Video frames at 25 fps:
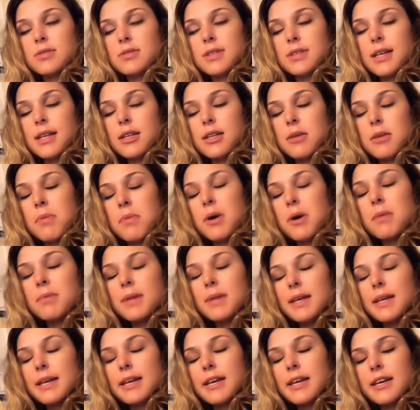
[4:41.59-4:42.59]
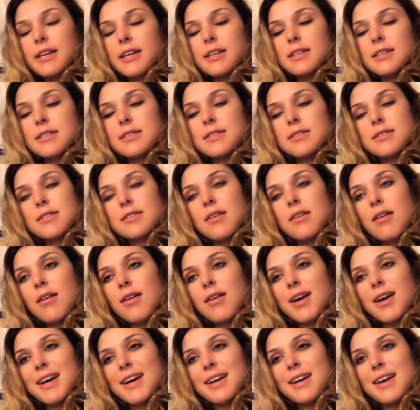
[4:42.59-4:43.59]
tell the public is
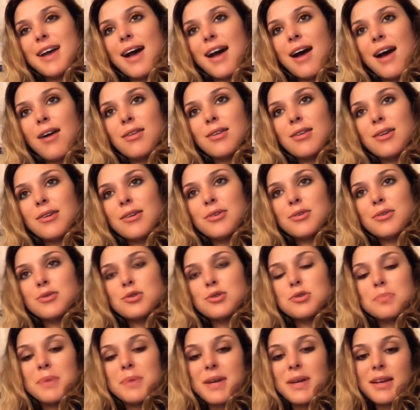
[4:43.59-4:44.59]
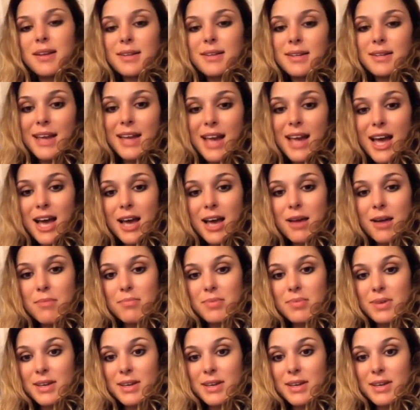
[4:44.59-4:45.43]
not how long you spend on the app,